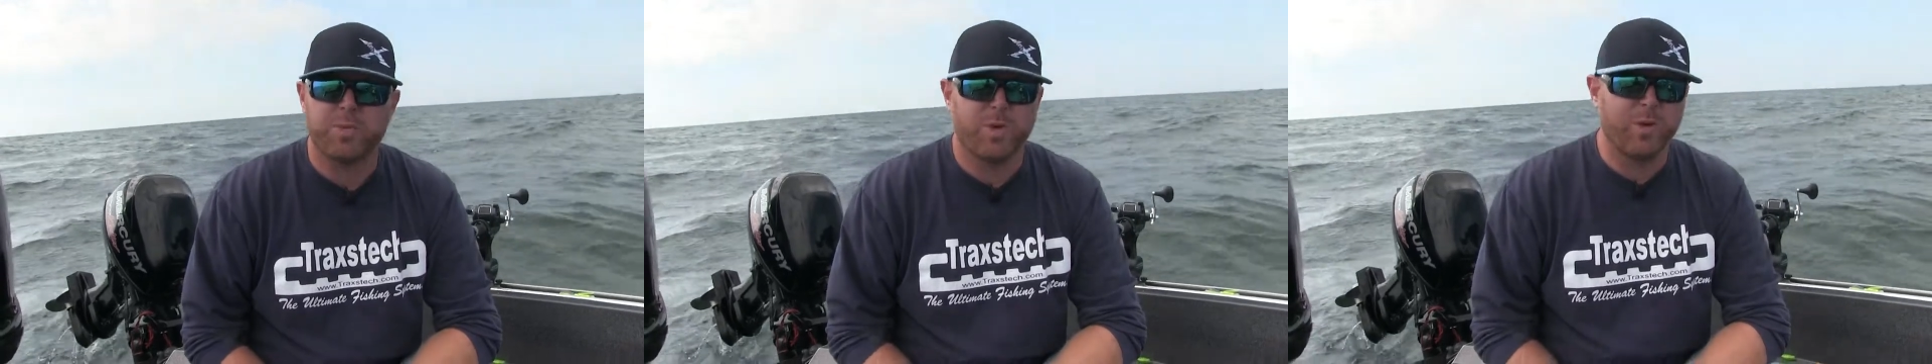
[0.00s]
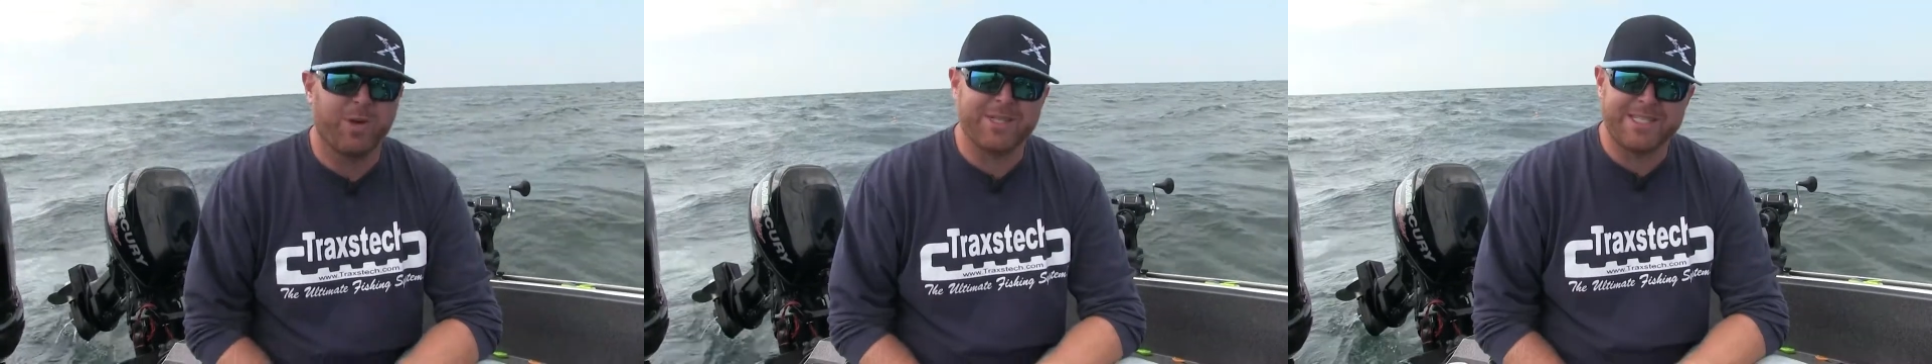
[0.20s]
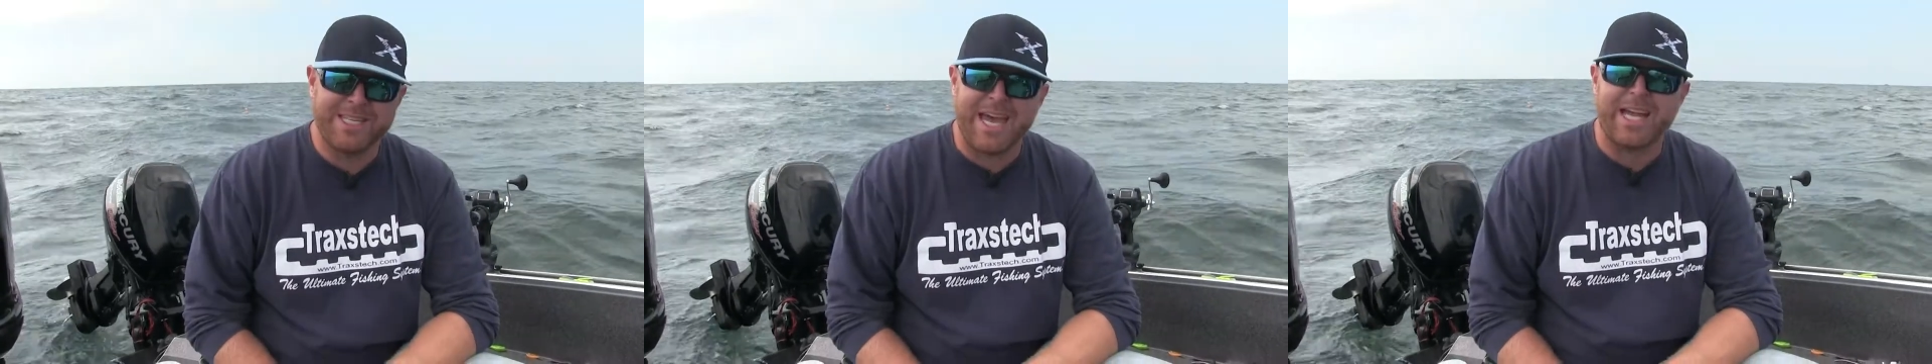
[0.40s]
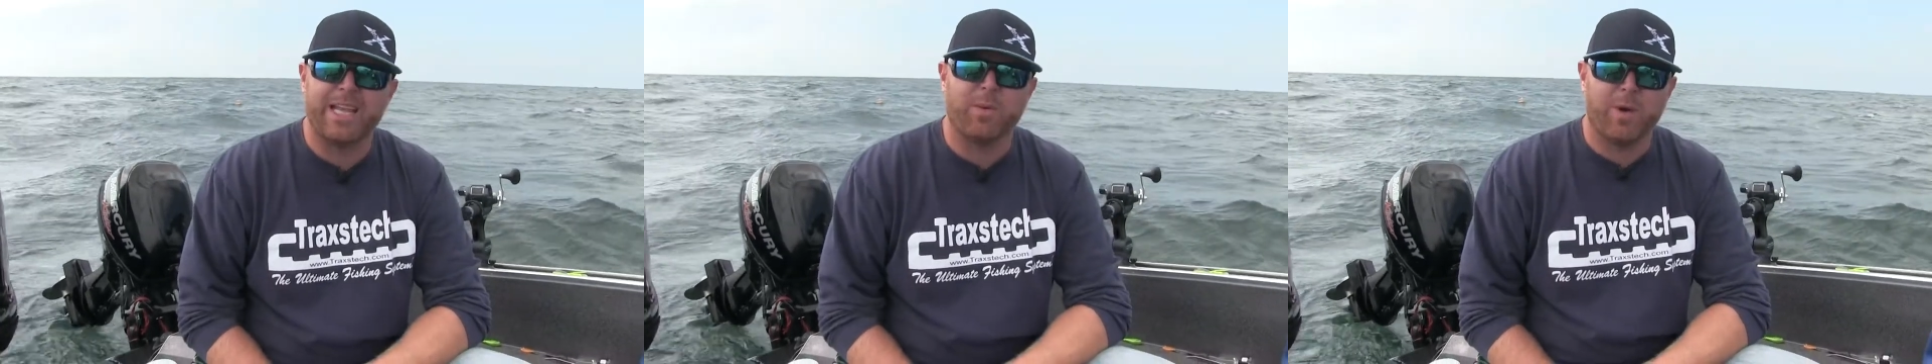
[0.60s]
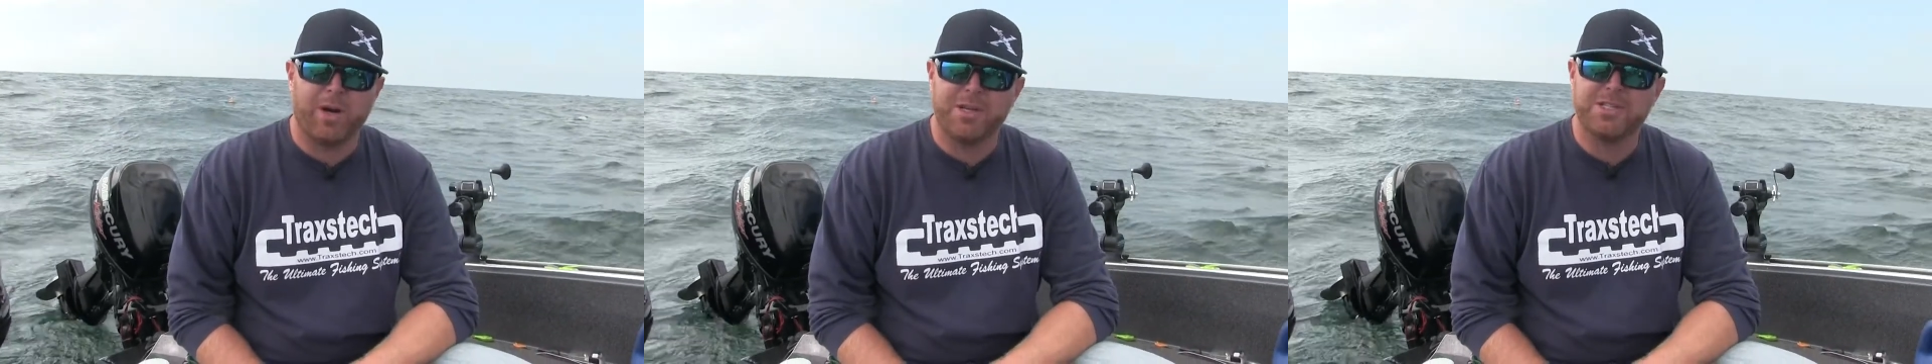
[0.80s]
so we know
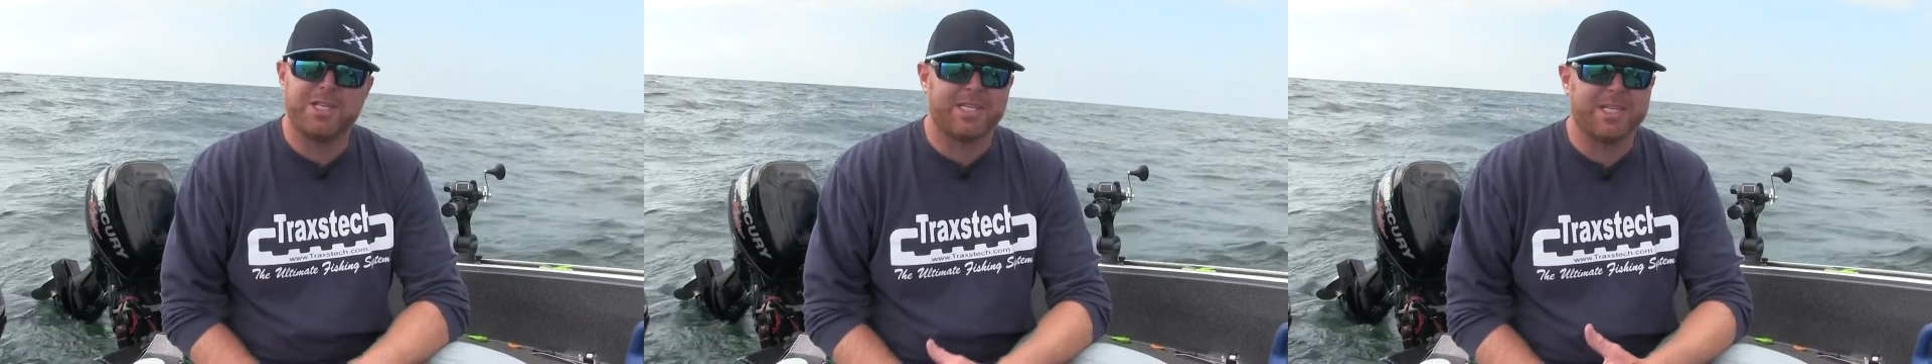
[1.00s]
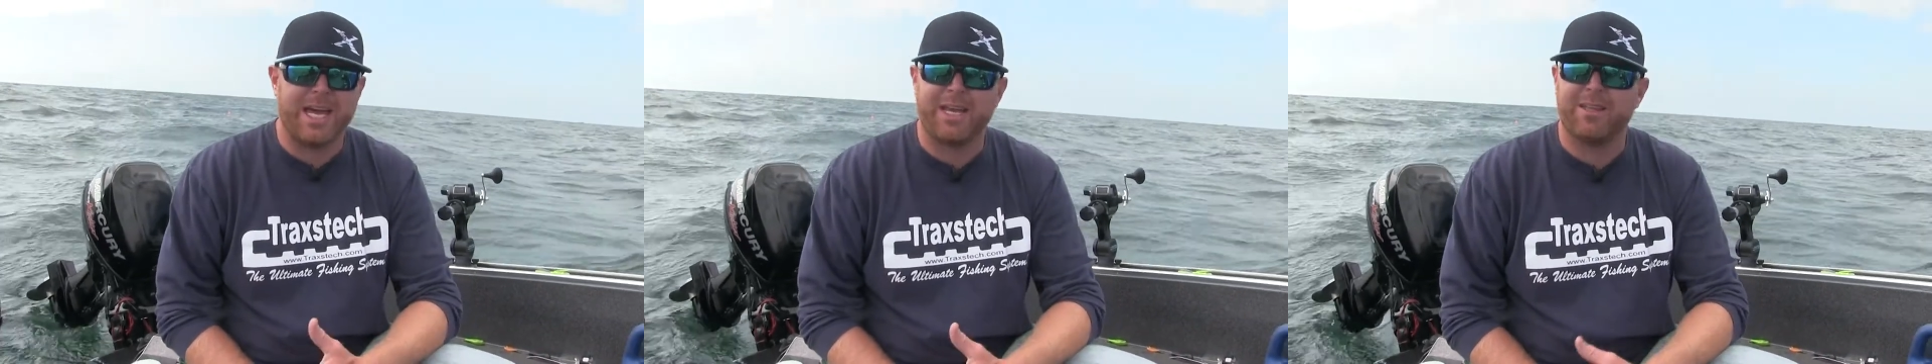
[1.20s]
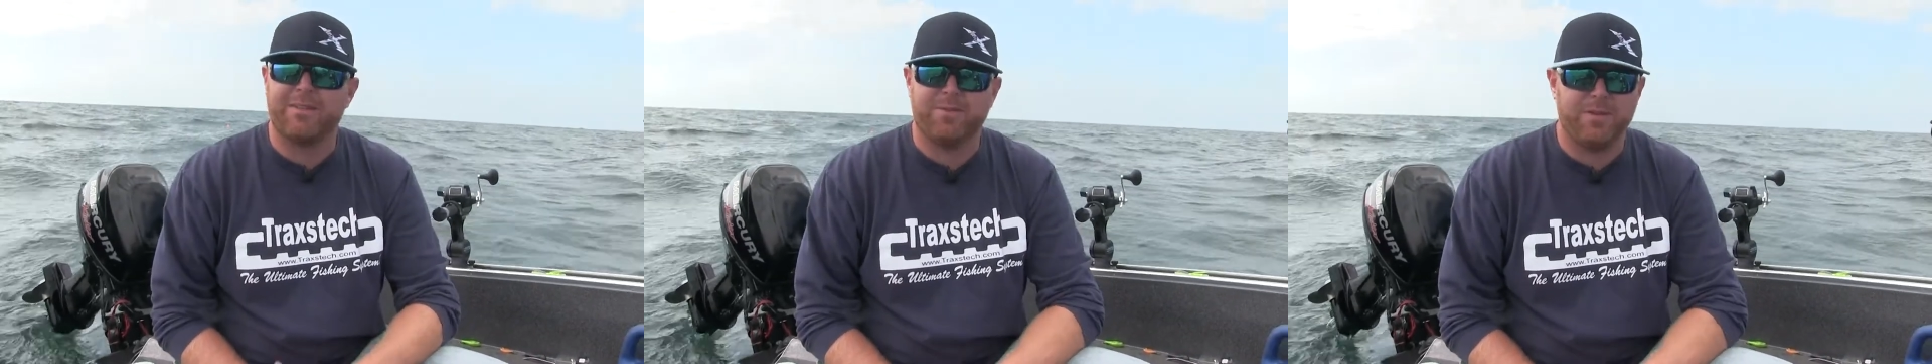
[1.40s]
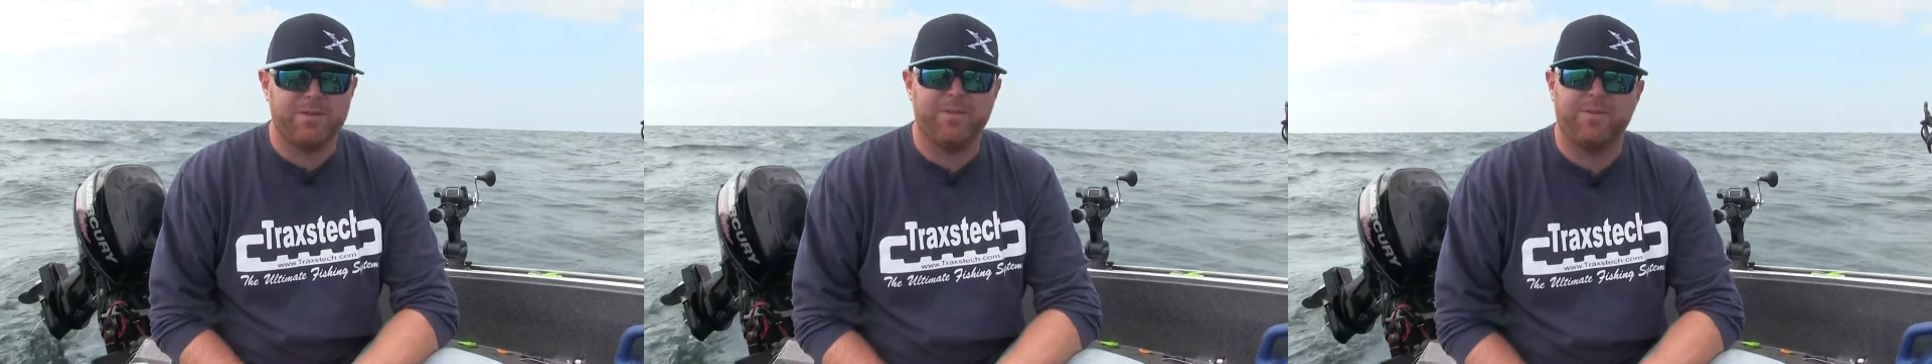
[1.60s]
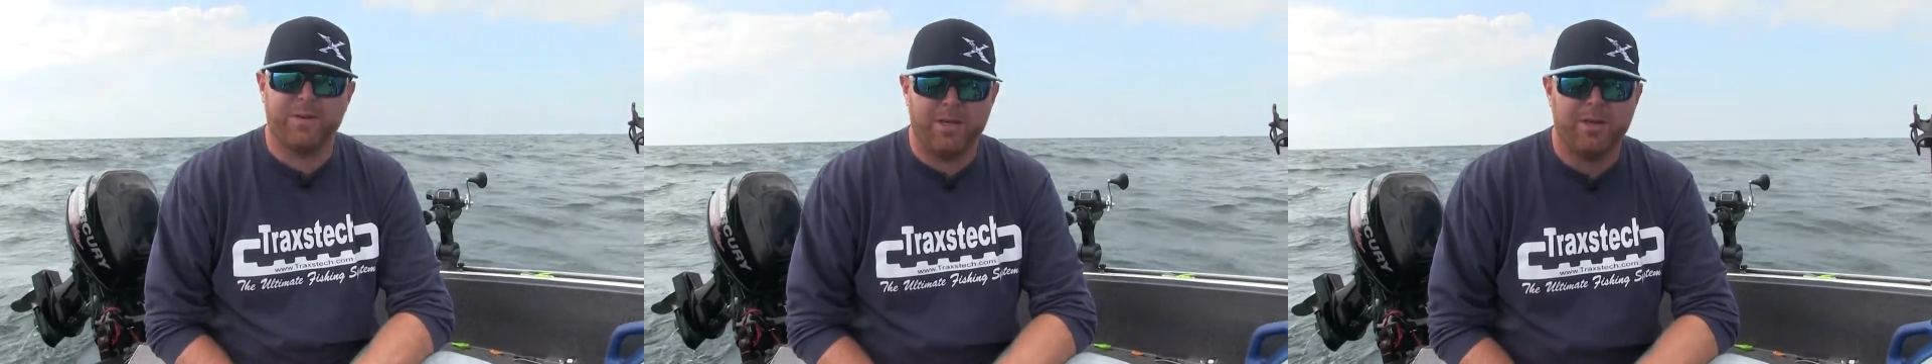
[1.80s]
exactly where it is, exactly at
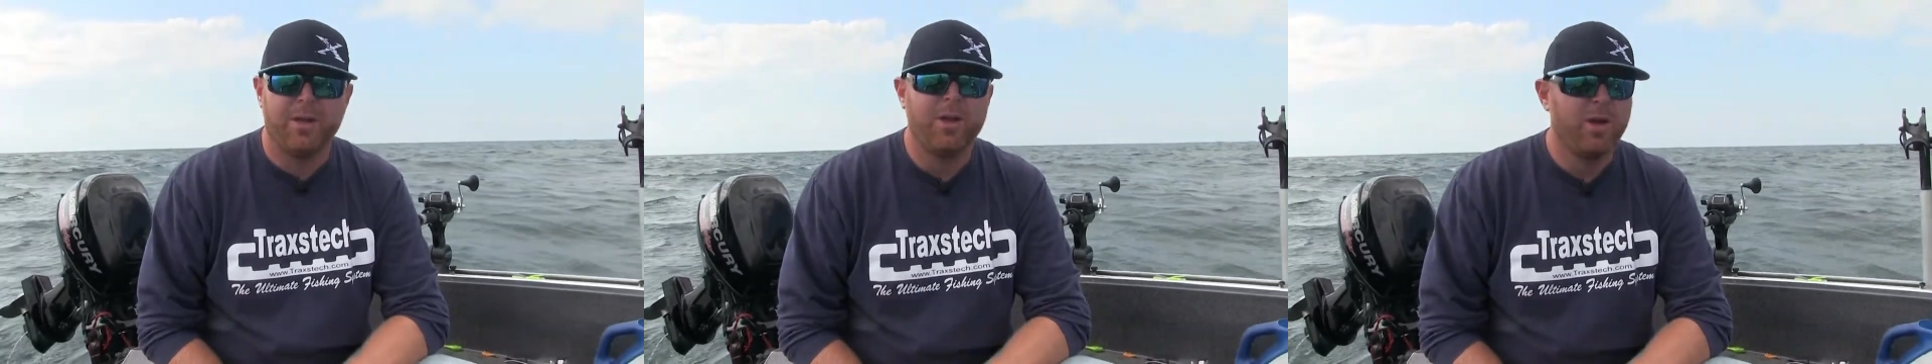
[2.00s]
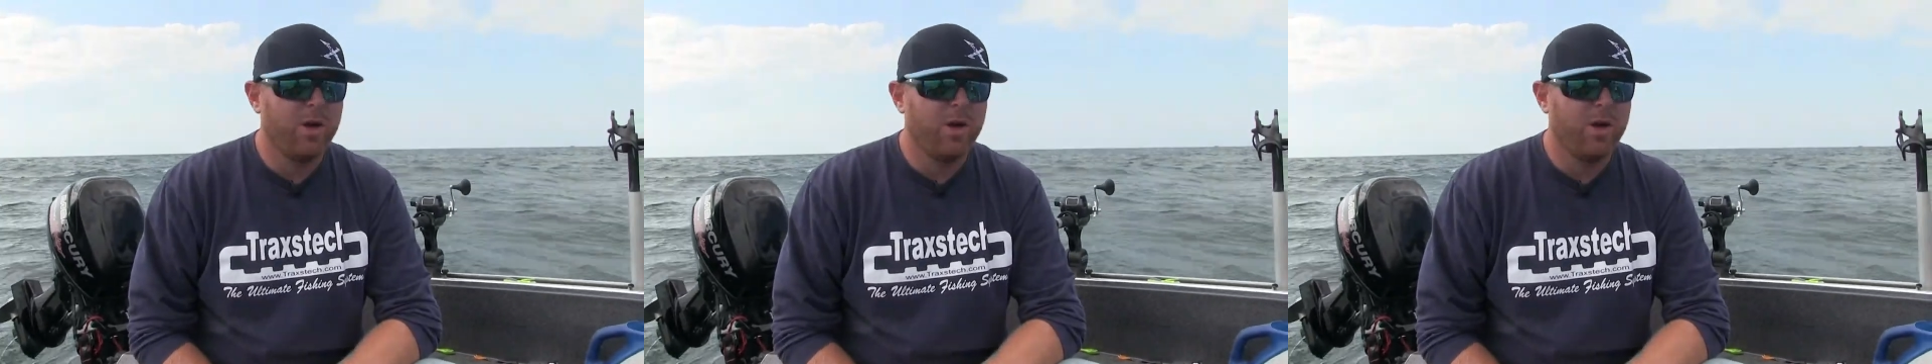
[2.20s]
50 feet